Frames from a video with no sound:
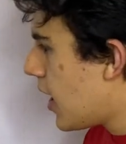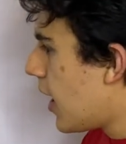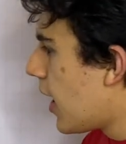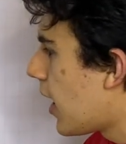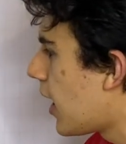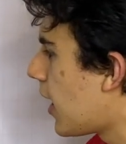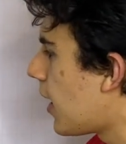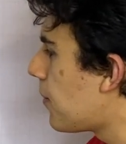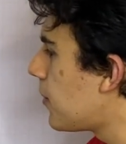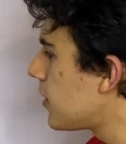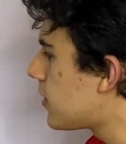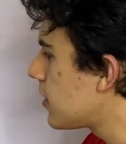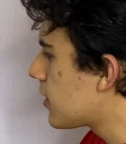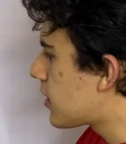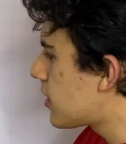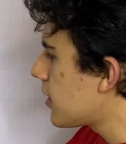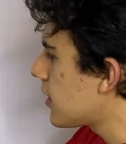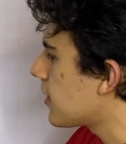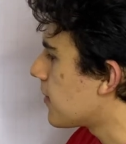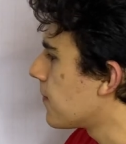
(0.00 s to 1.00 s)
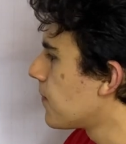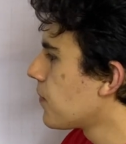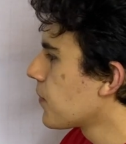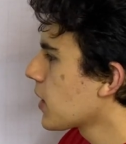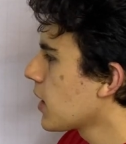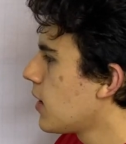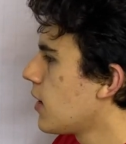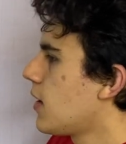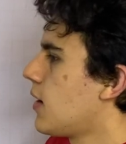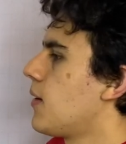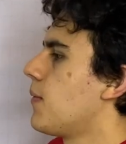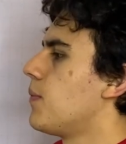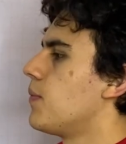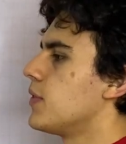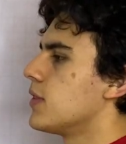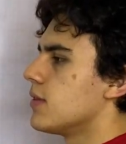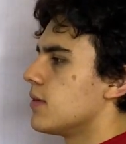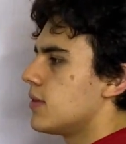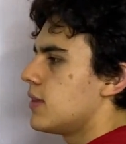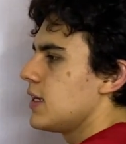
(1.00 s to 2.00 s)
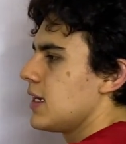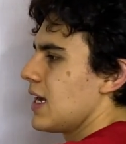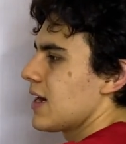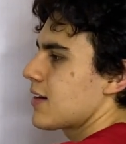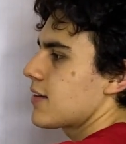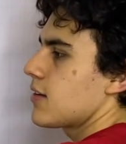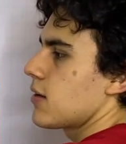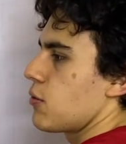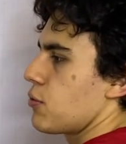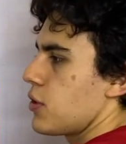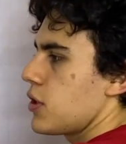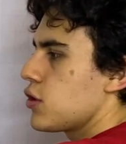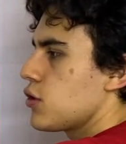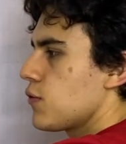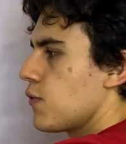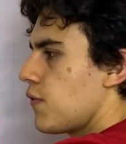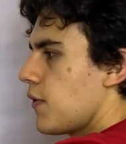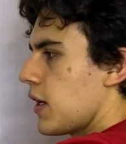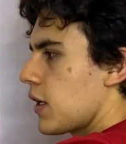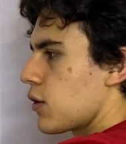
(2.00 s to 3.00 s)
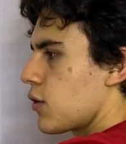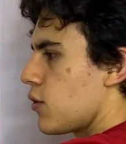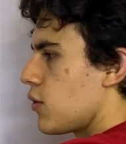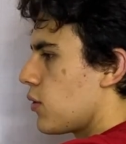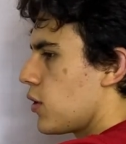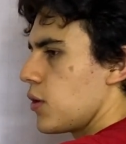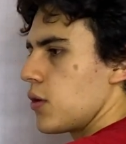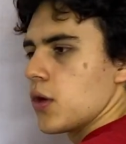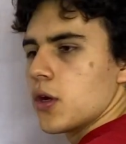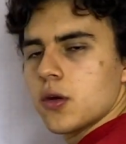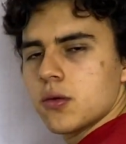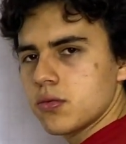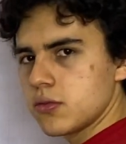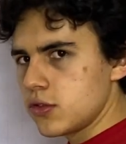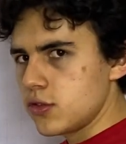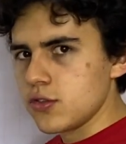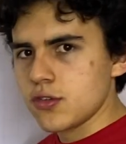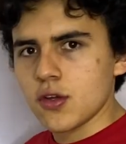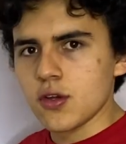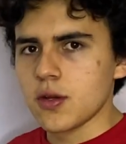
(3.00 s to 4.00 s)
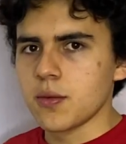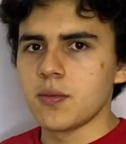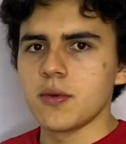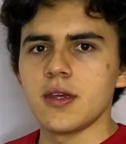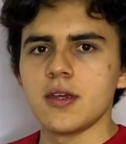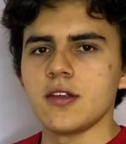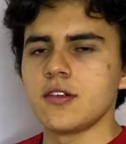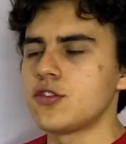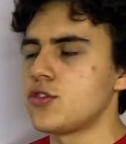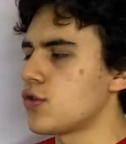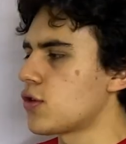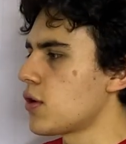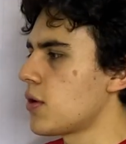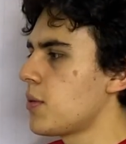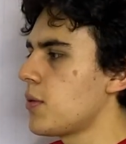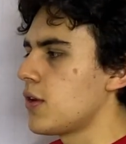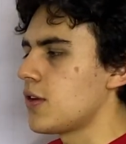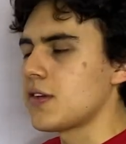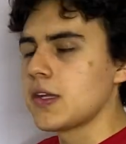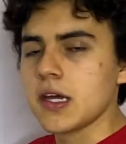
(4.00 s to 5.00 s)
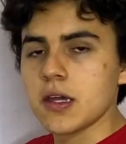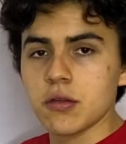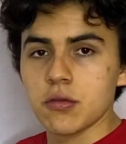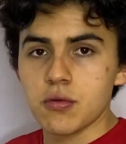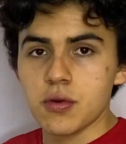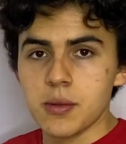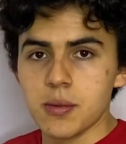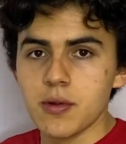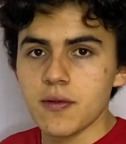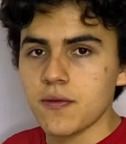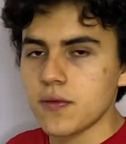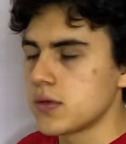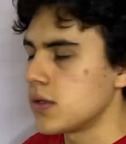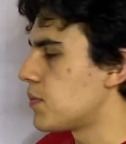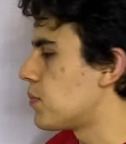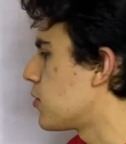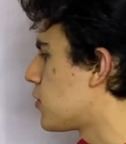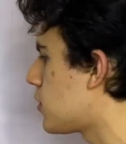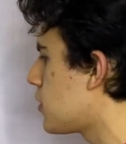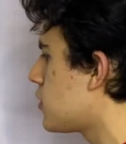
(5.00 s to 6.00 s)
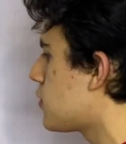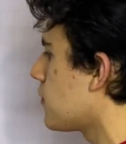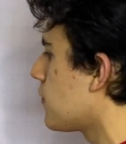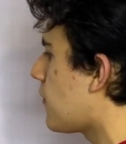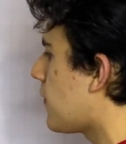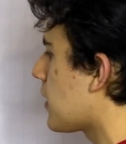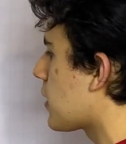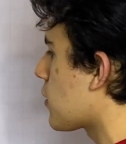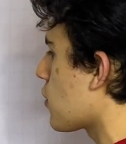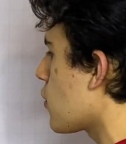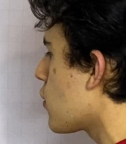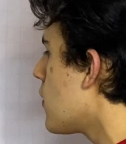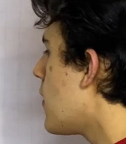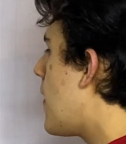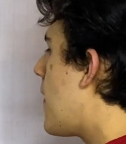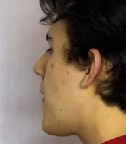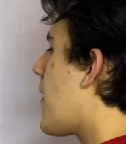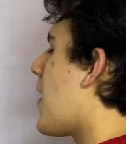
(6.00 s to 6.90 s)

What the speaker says: Basically, the acceleration vector, is just gonna be the second derivative of the position vector,